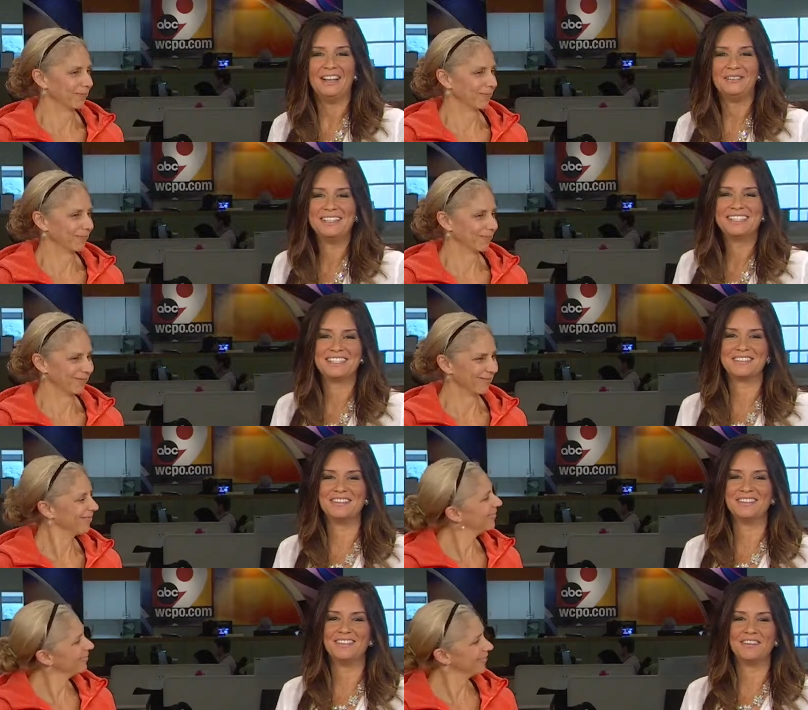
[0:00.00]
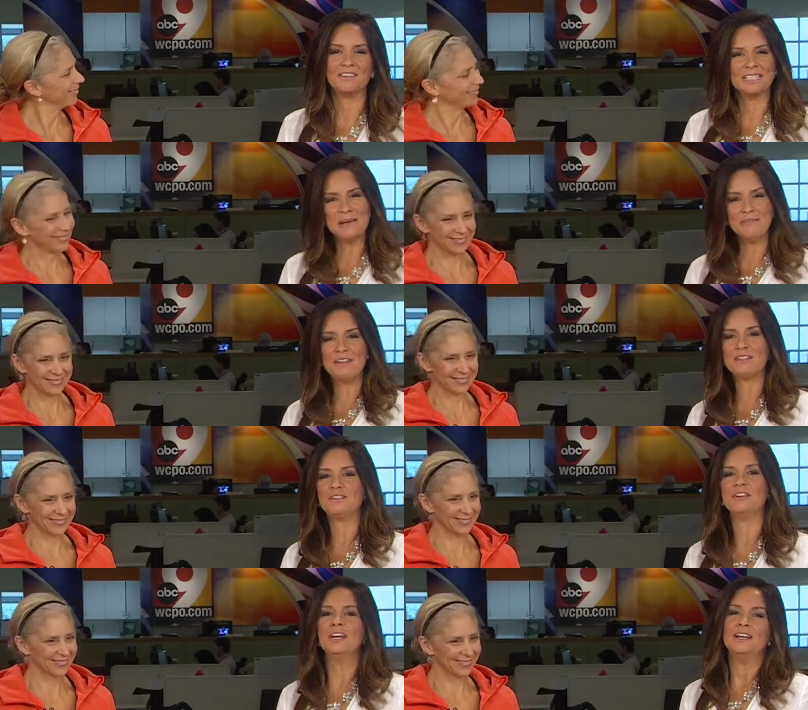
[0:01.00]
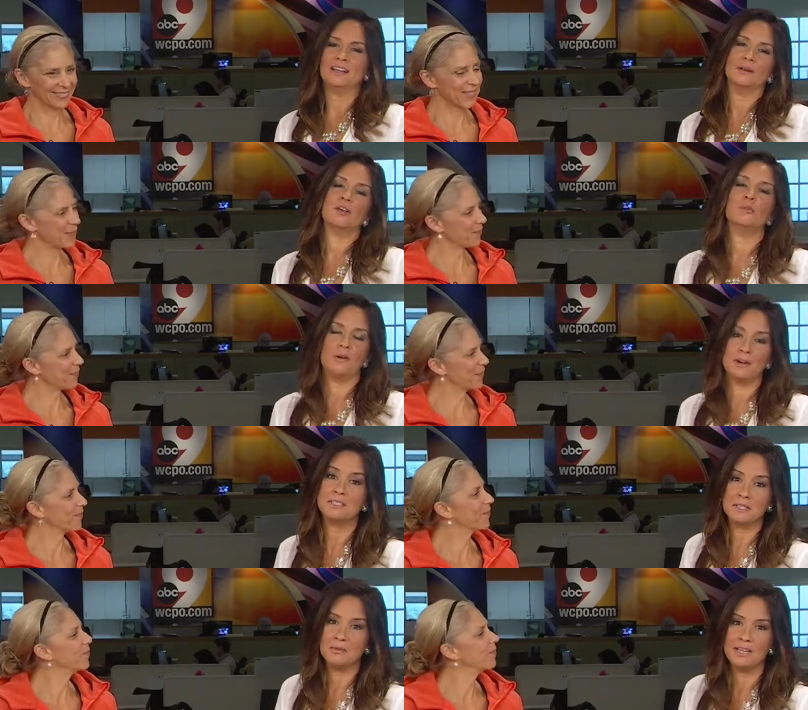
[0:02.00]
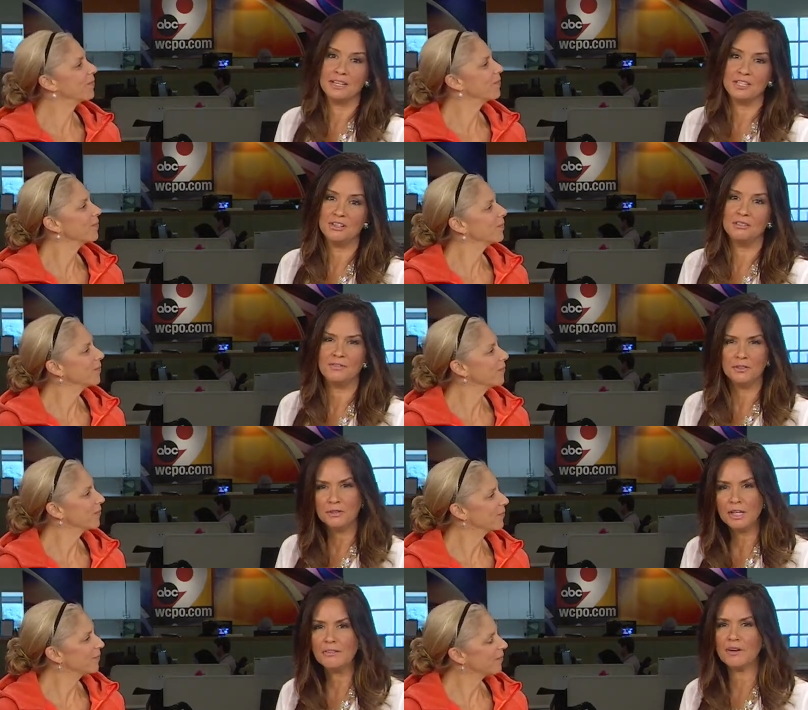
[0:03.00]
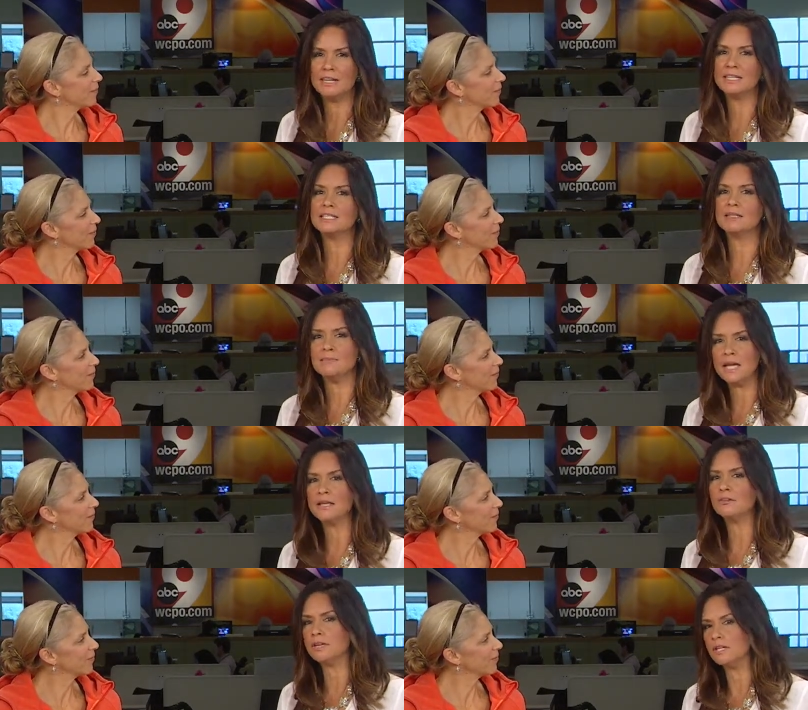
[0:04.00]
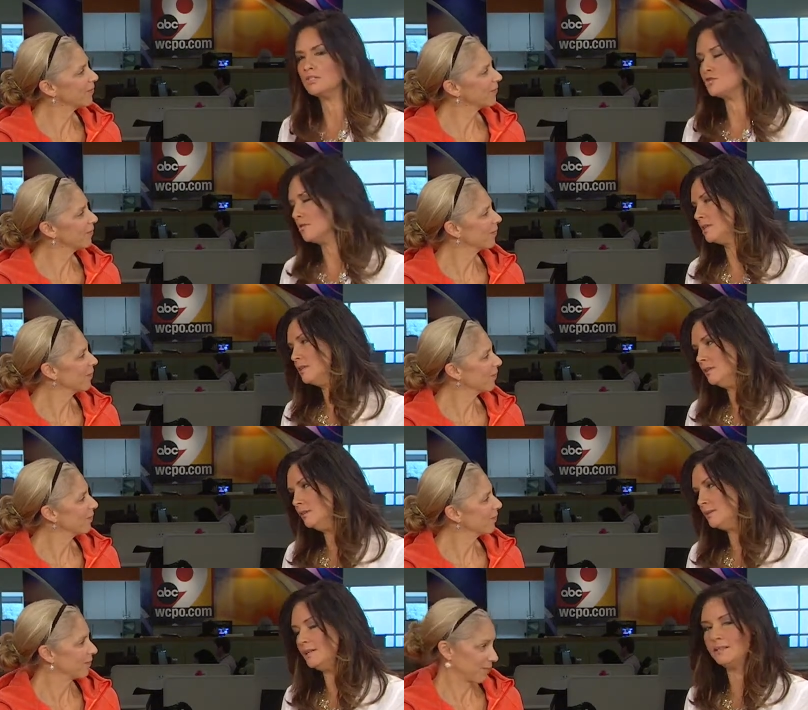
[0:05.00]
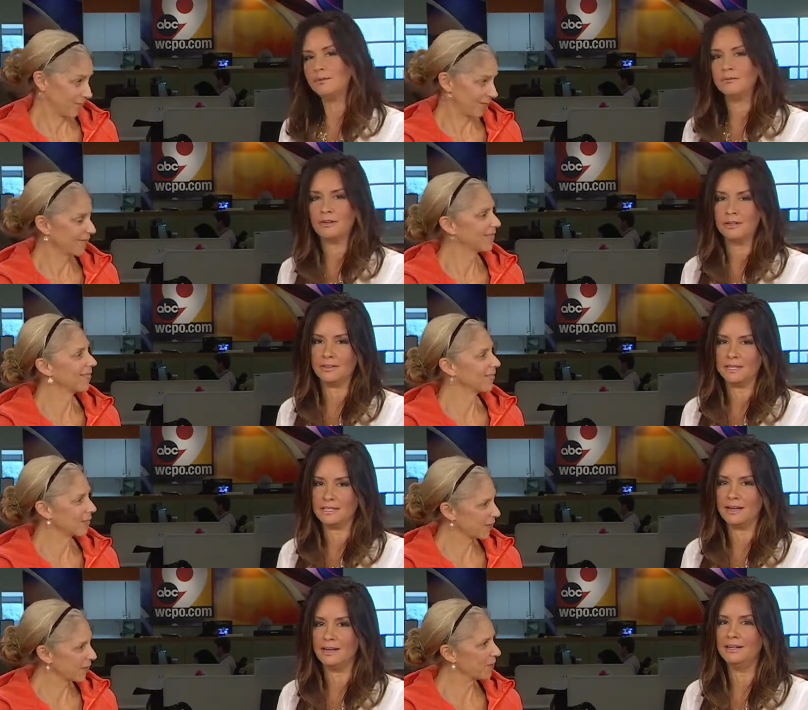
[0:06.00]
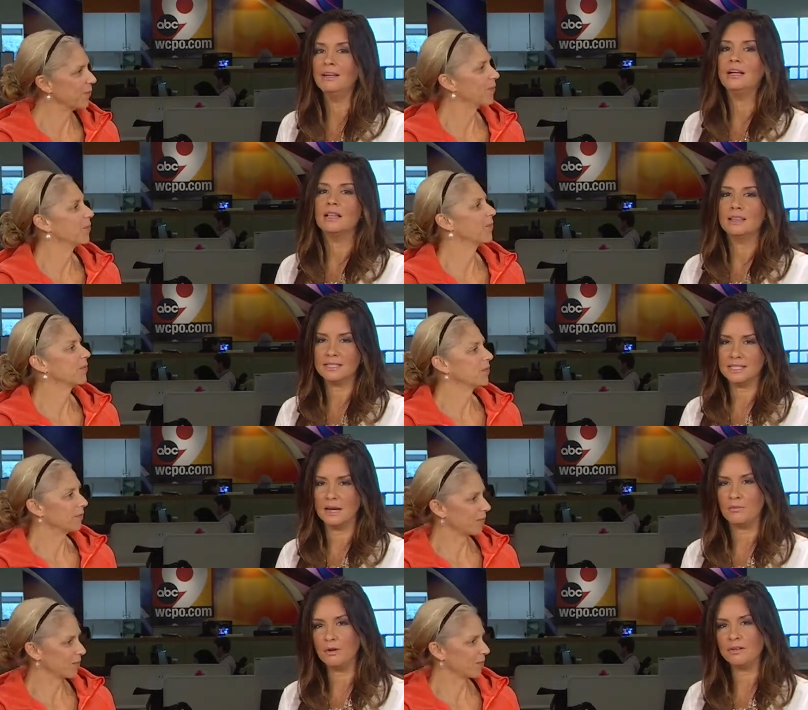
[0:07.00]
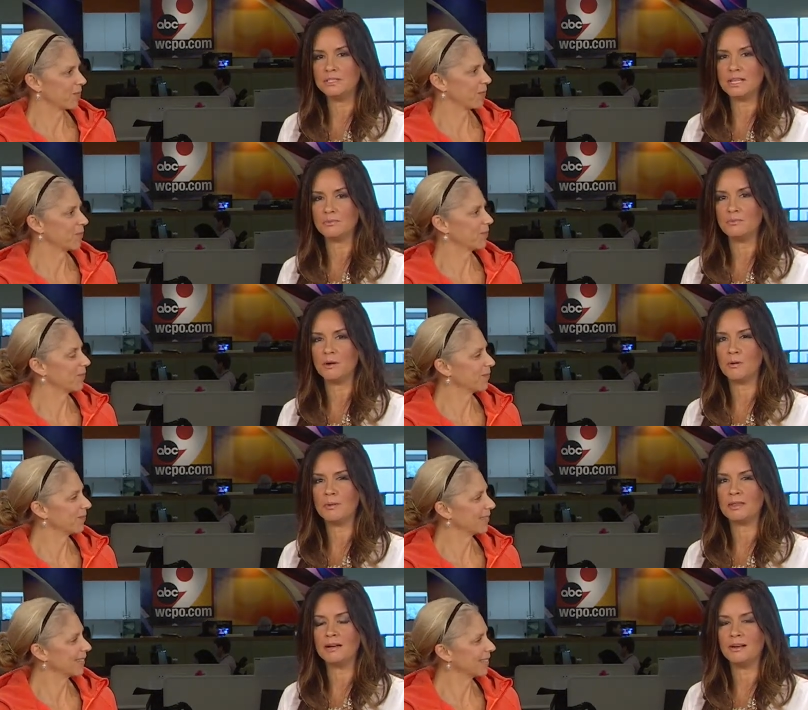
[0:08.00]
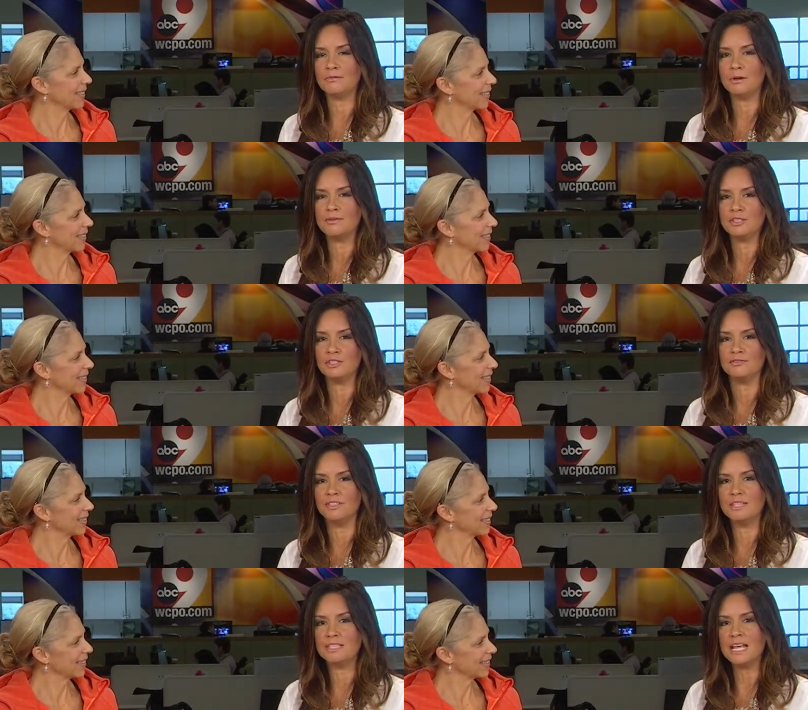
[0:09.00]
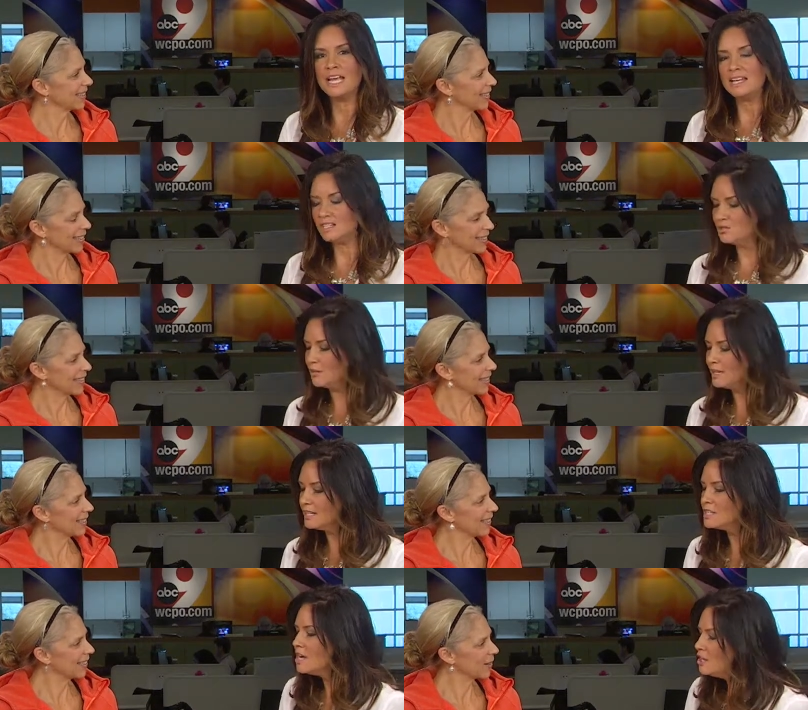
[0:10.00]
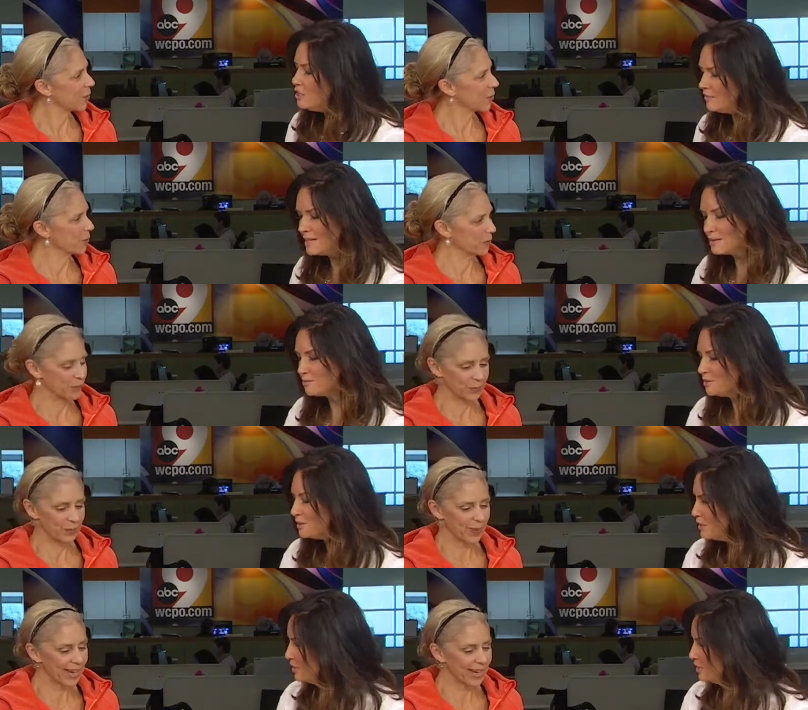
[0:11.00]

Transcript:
Speaker 1: Halloween's just around the corner. Some of us are going to go to parties this weekend, too. And if you're looking for ideas to make your kids' treats a little bit on the more healthy side, listen up. Wellness expert Mary Beth Knight from Revolution Fitness is joining us. You've got some really